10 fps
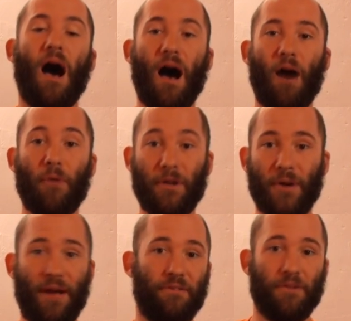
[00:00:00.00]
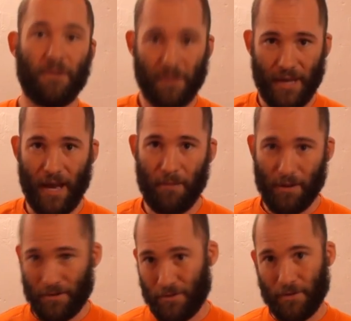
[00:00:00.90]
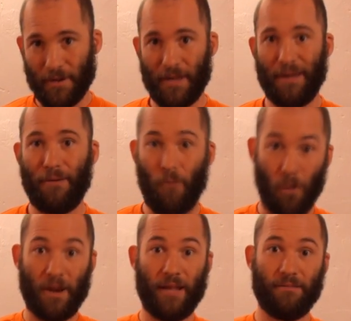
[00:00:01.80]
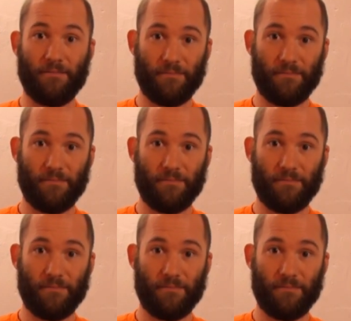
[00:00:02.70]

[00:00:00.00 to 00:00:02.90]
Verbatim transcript: Uh, we do have to do the obligatory warning.